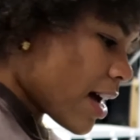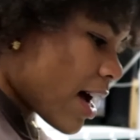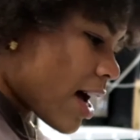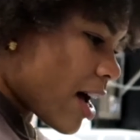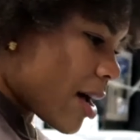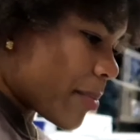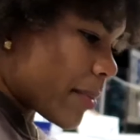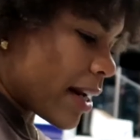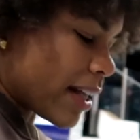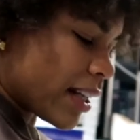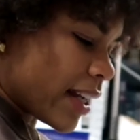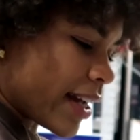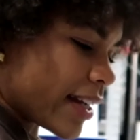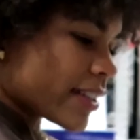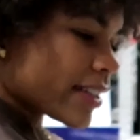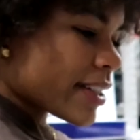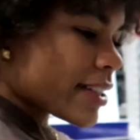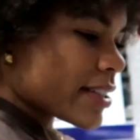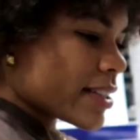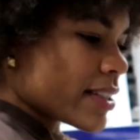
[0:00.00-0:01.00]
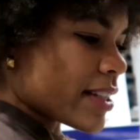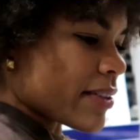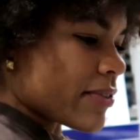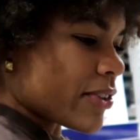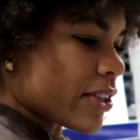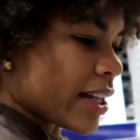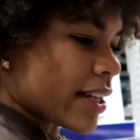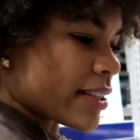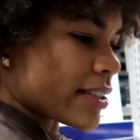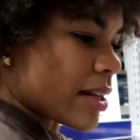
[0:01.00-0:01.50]
And I like this because I
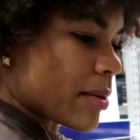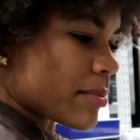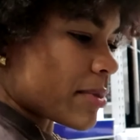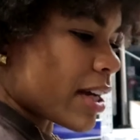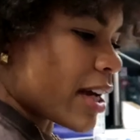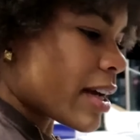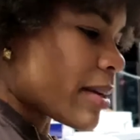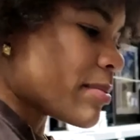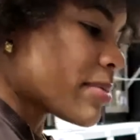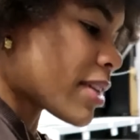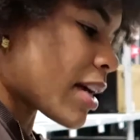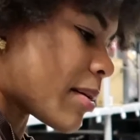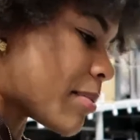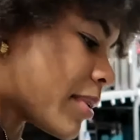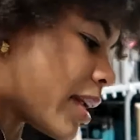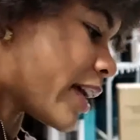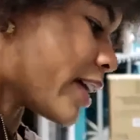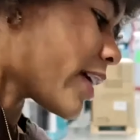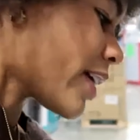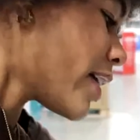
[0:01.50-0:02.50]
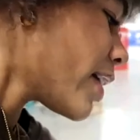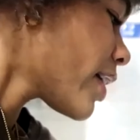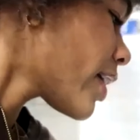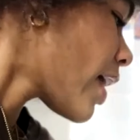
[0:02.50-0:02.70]
feel like sometimes I'm like